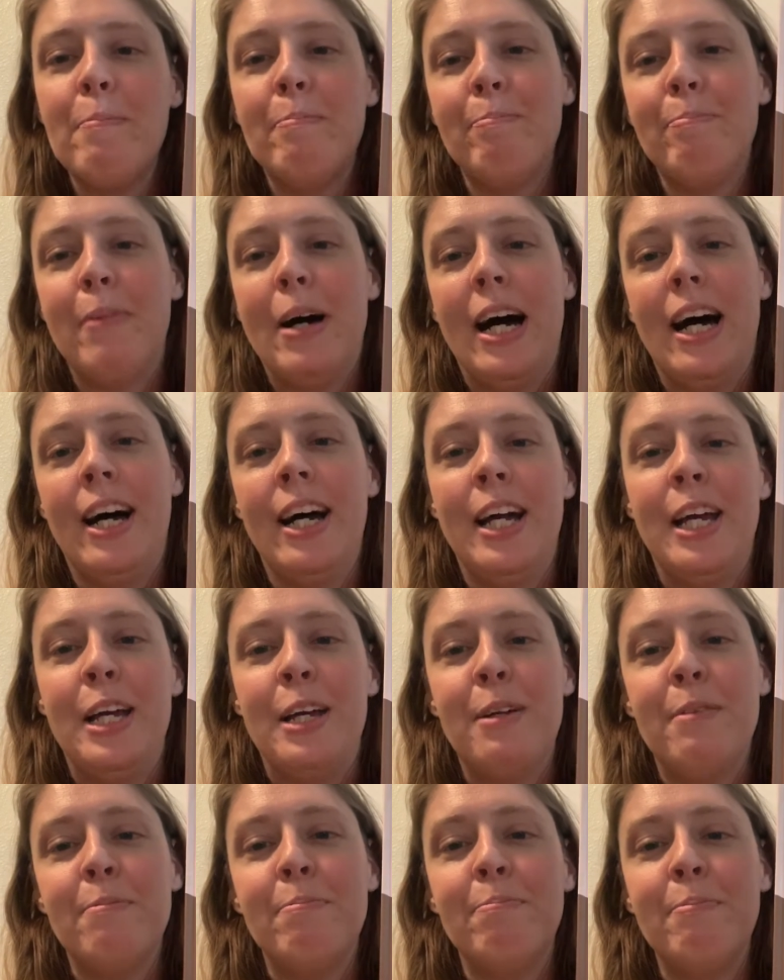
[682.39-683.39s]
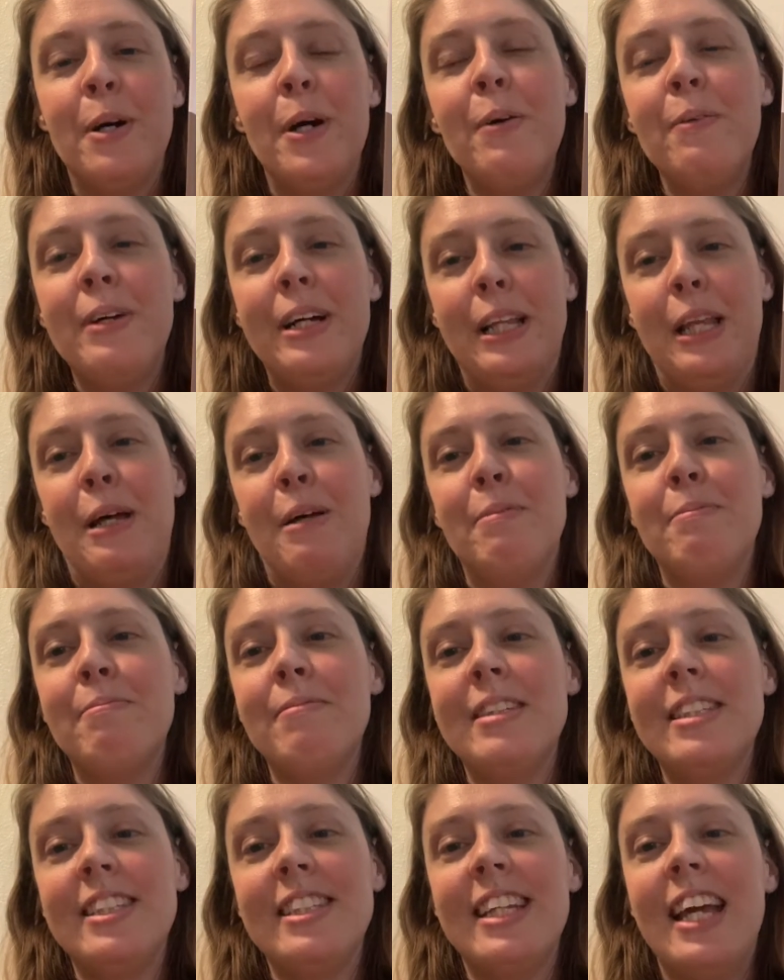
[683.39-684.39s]
by Mo
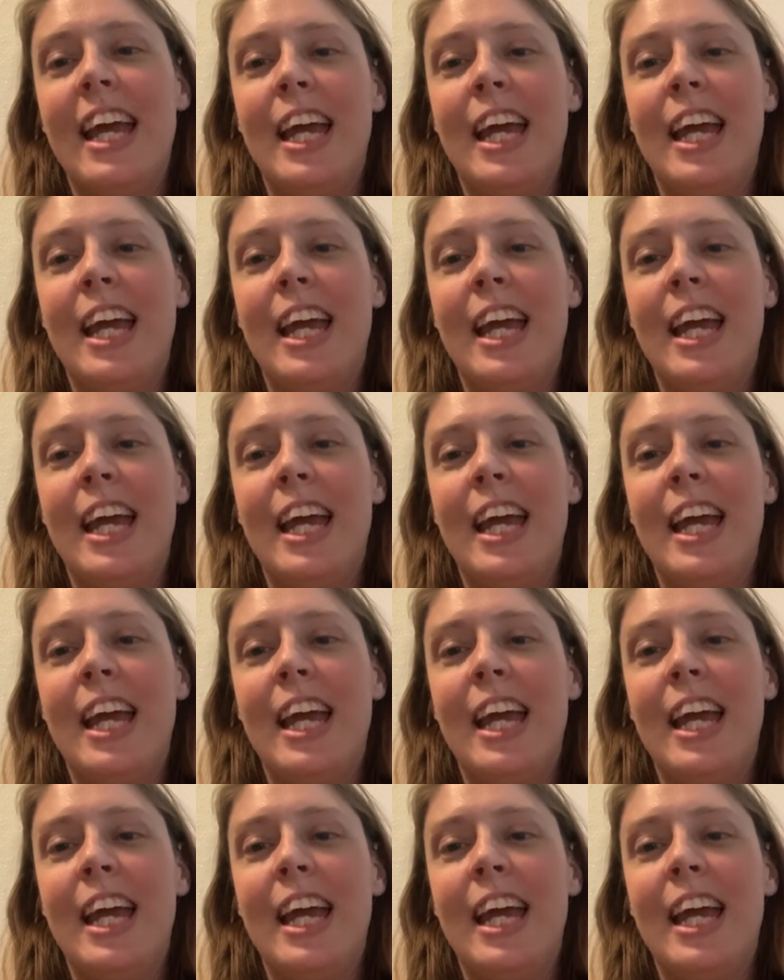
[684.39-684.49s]
Willems,